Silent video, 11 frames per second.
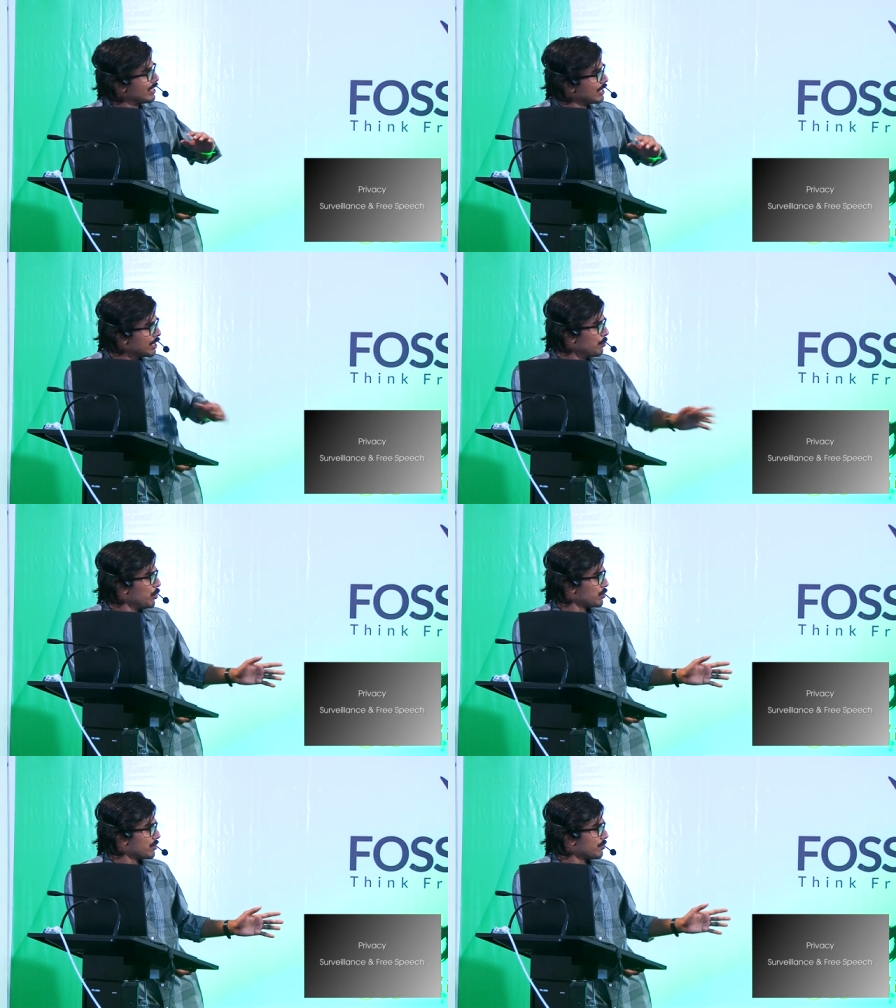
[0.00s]

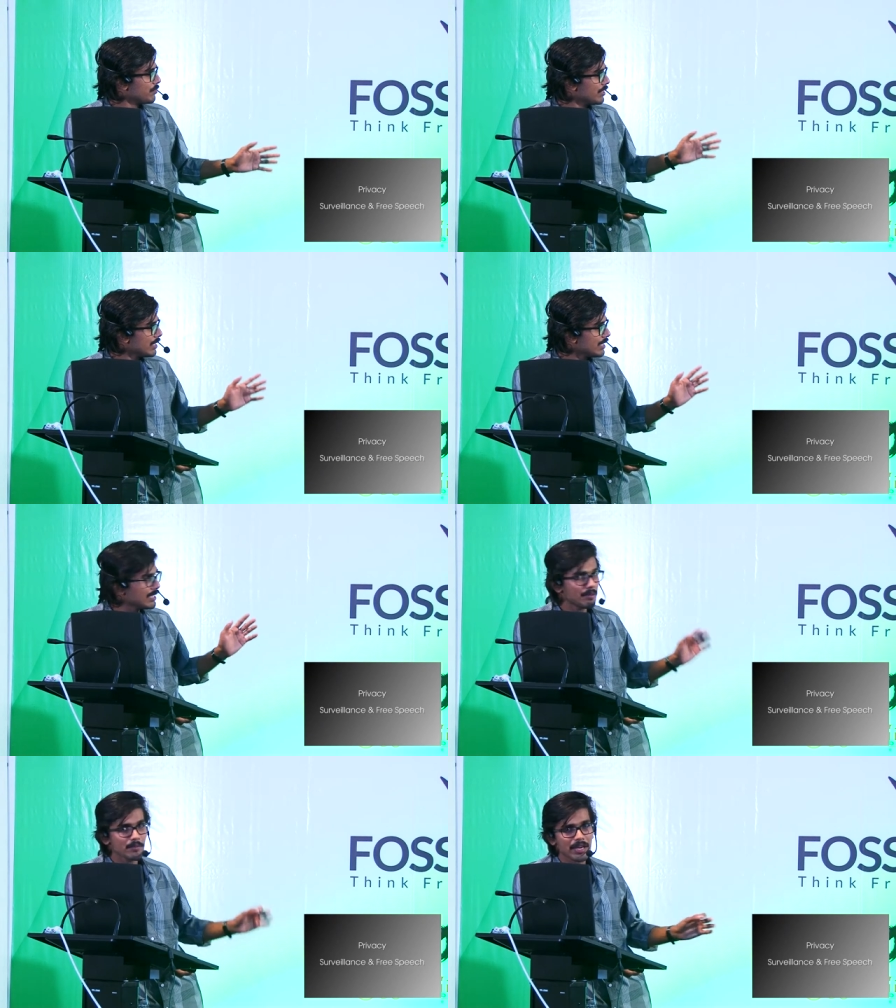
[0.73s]
removed
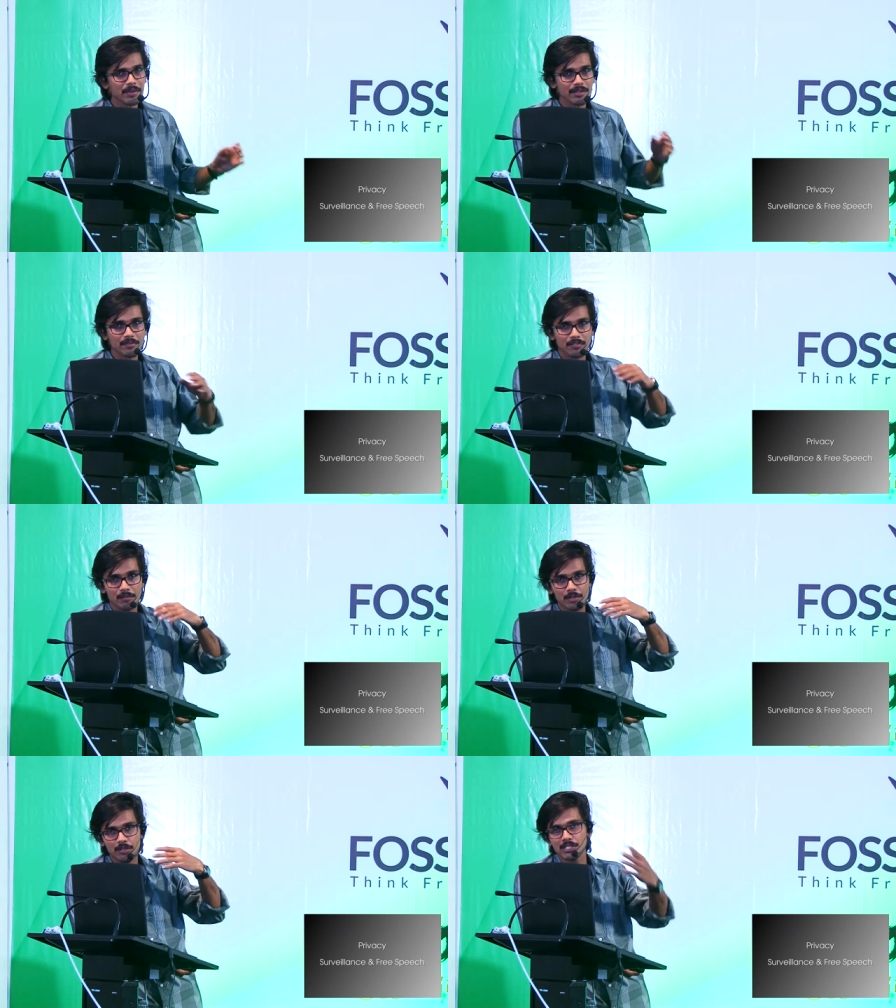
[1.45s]
maybe
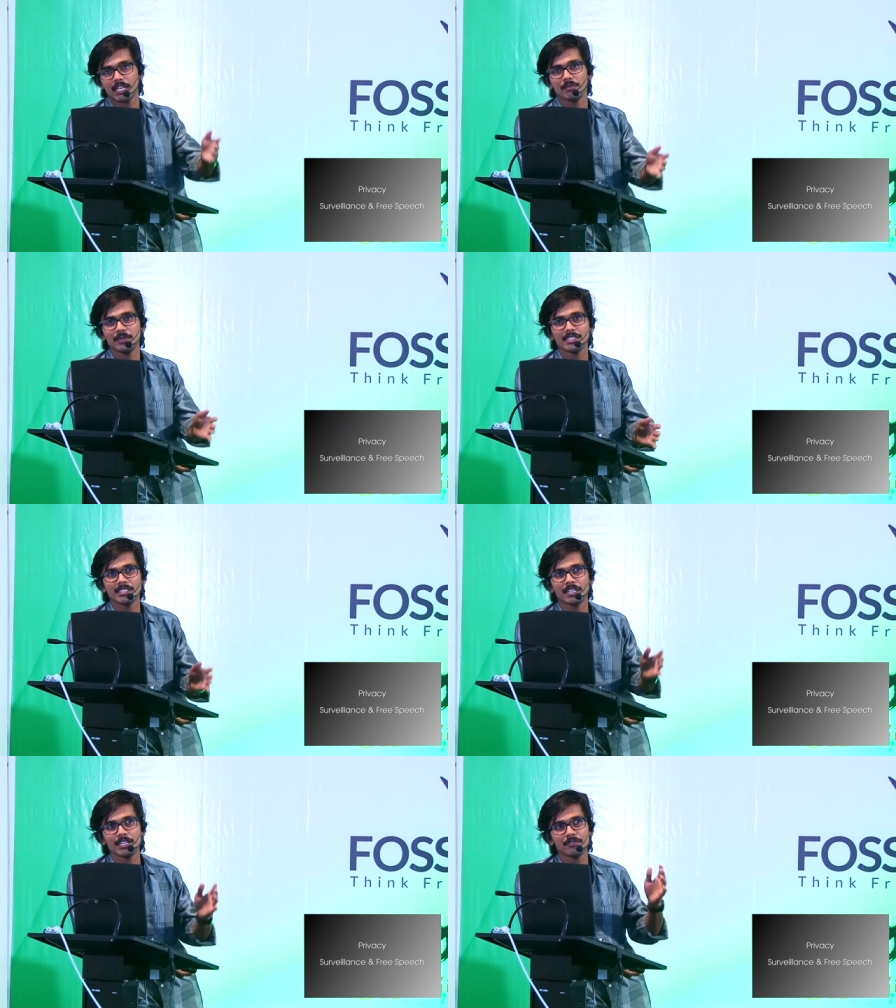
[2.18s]
from yourself
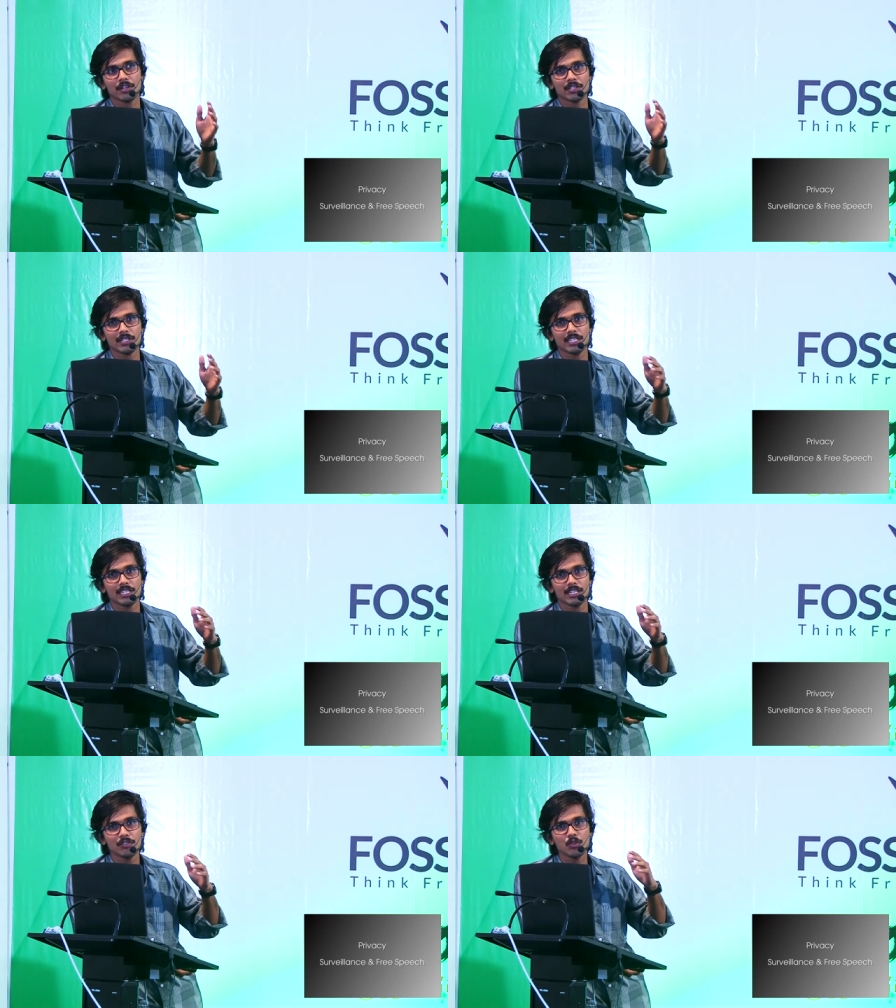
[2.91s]
means uh, if you're
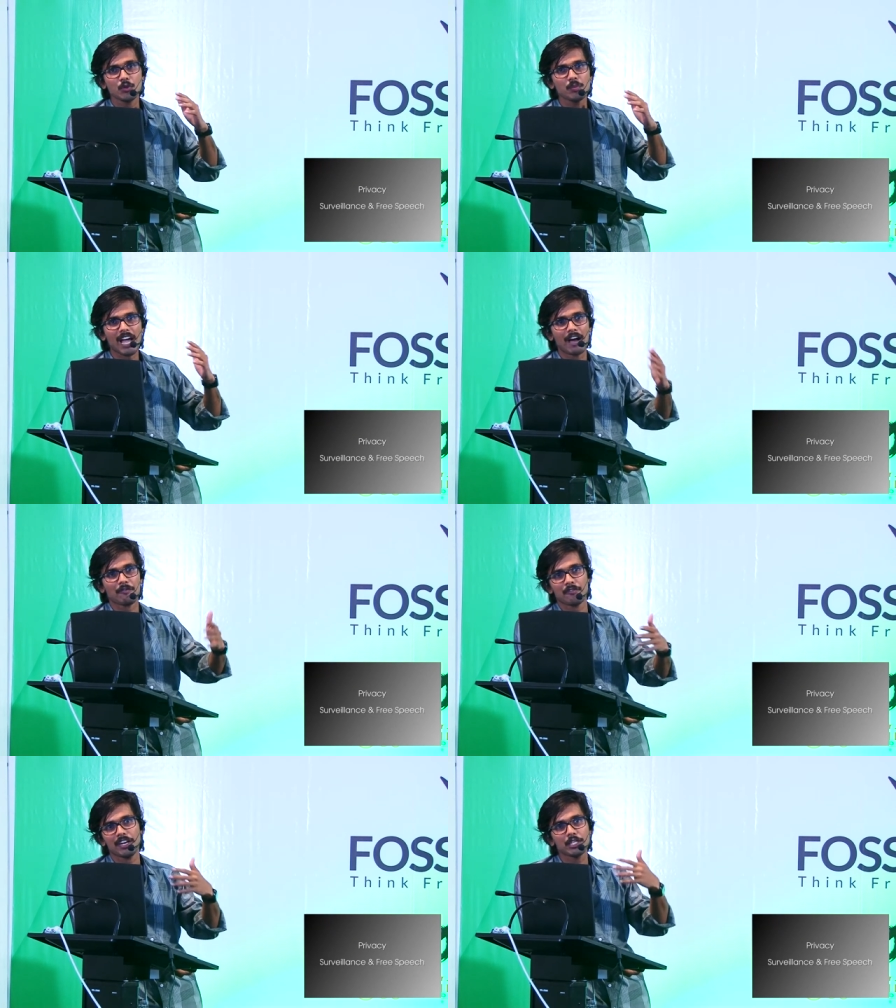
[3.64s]
uh, you'll be
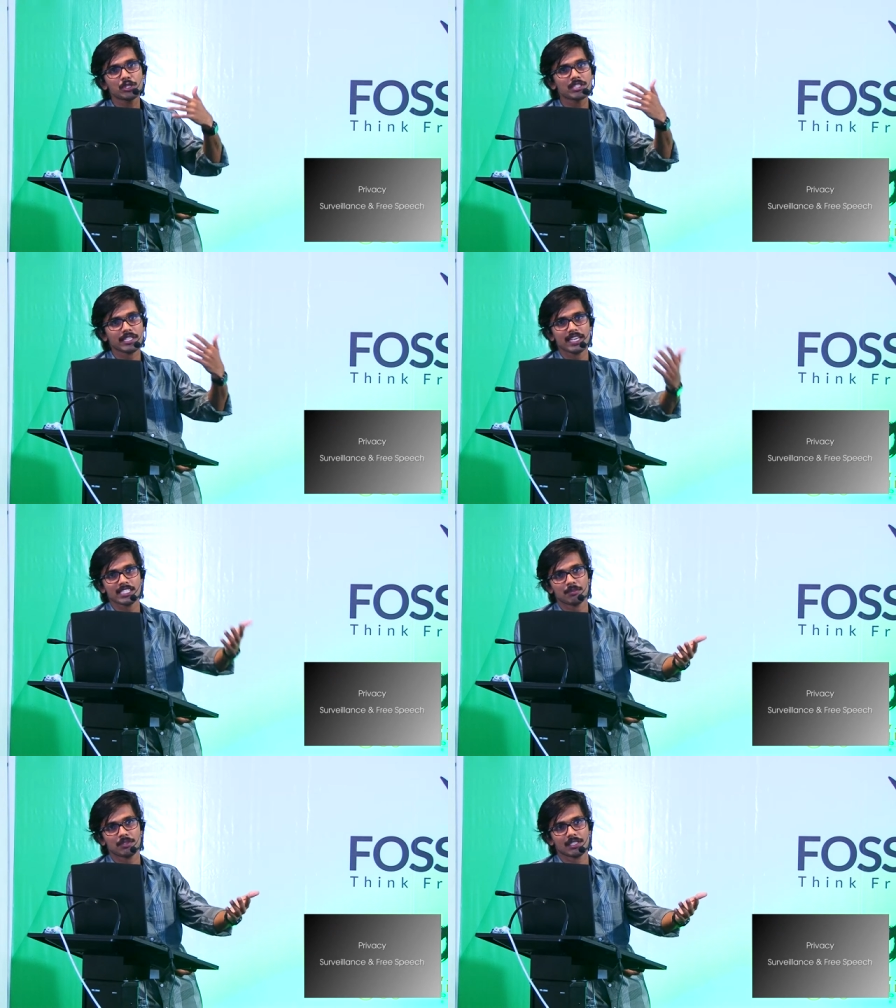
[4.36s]
afraid to say
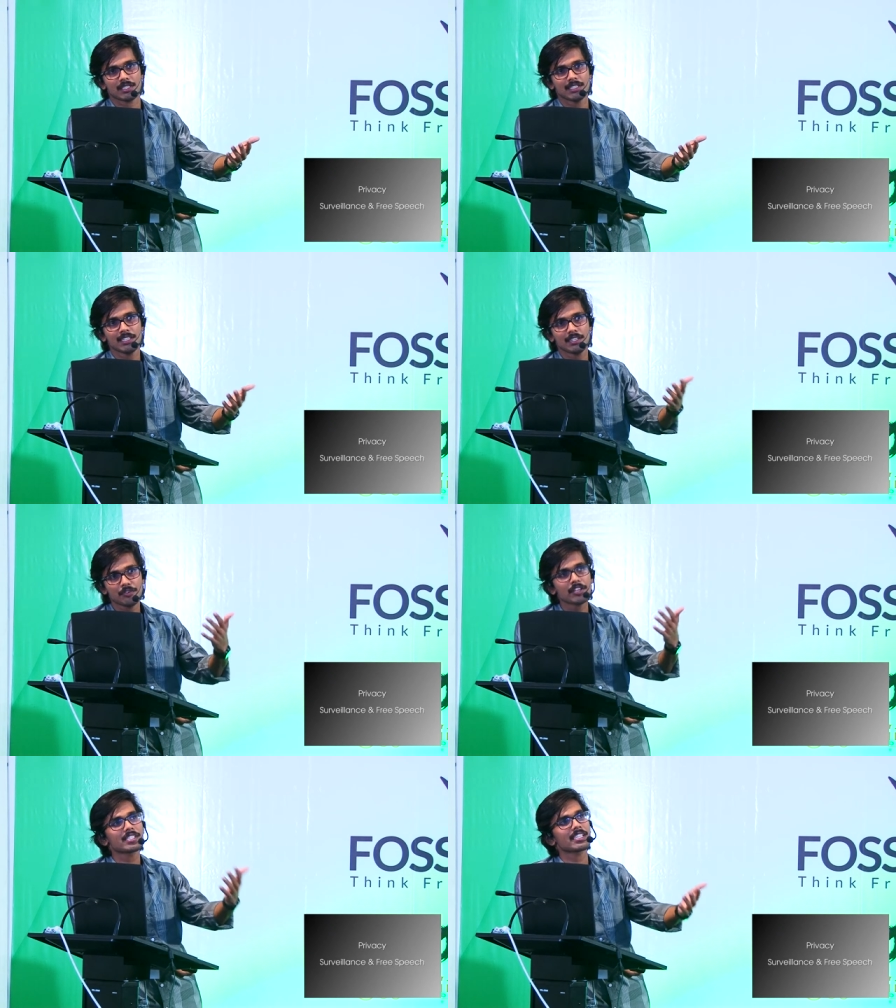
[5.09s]
something if
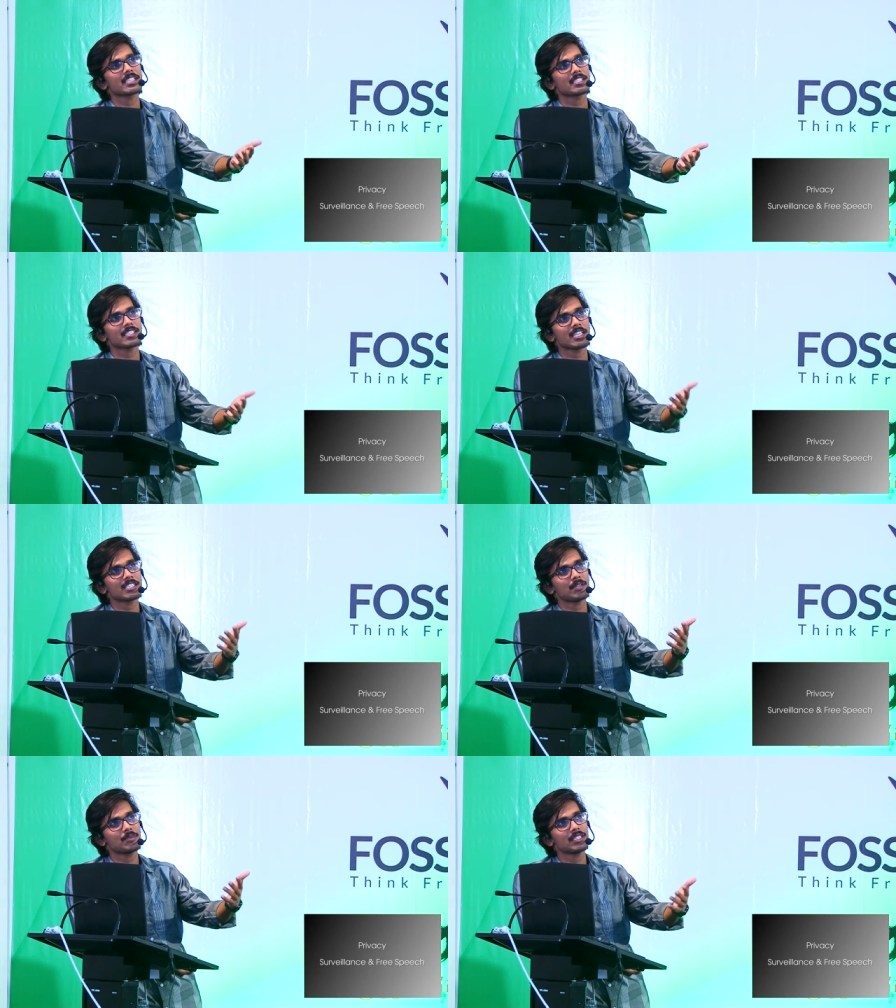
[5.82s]
you say, say
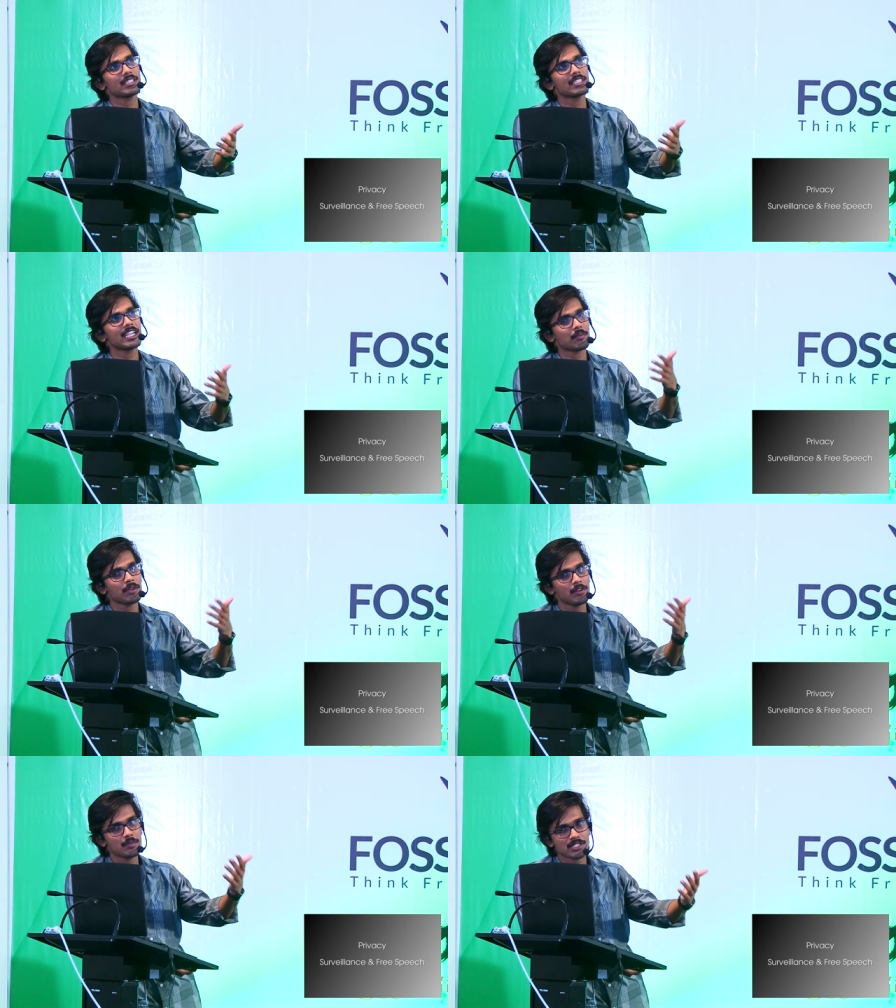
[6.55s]
something the
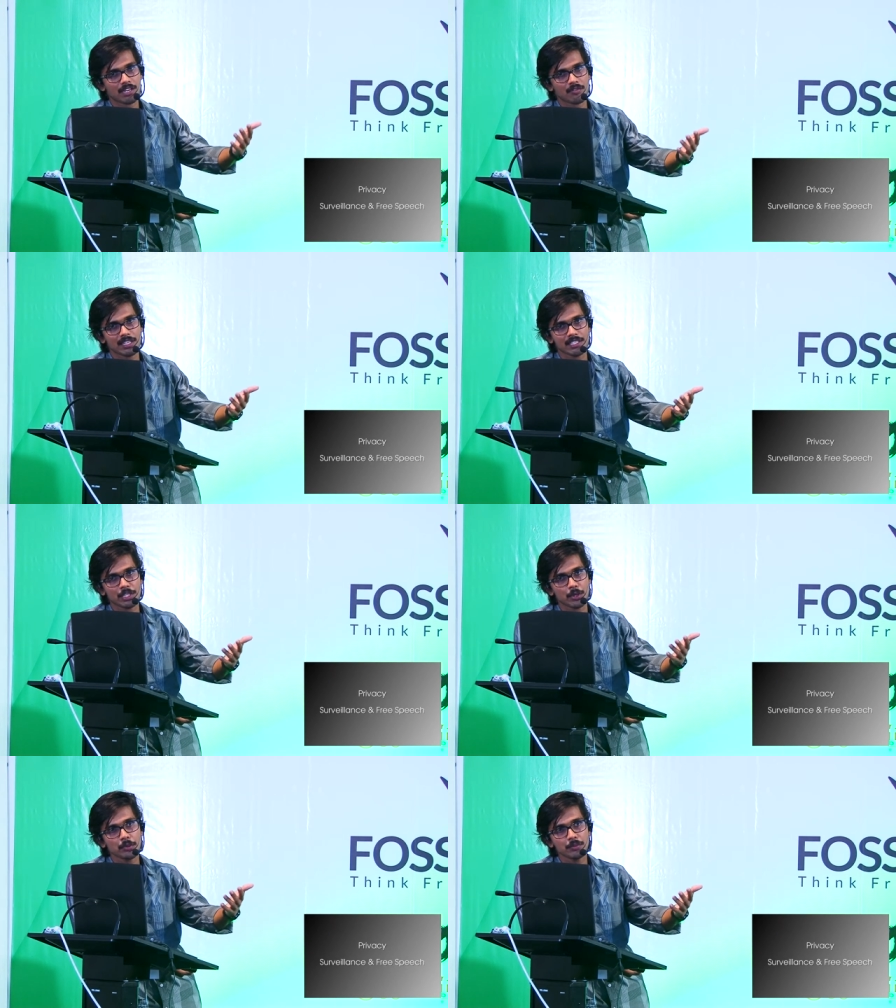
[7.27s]
government will be surveilling
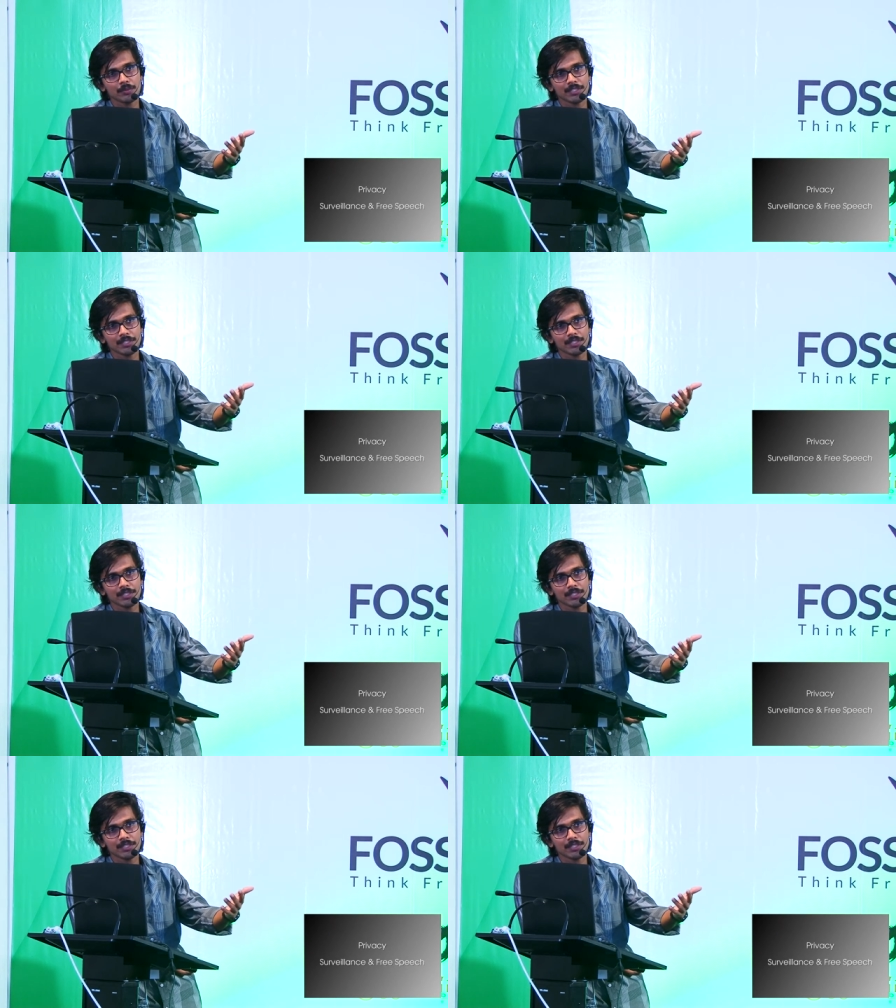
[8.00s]
you